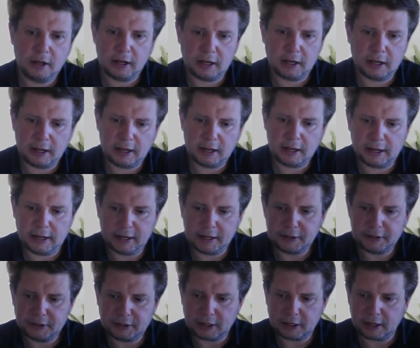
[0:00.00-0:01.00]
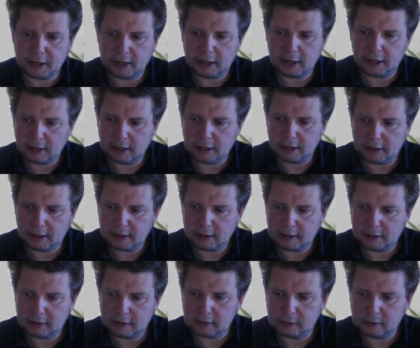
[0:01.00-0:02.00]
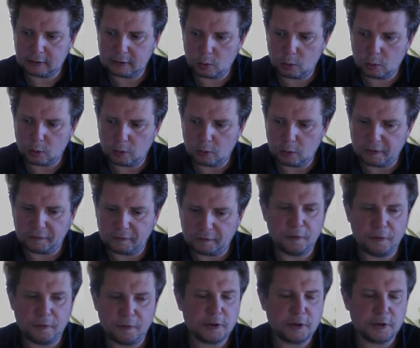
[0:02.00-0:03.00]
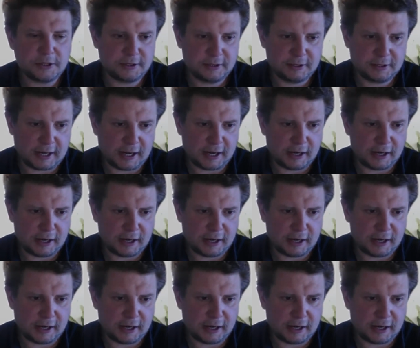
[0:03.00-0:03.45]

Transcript: The first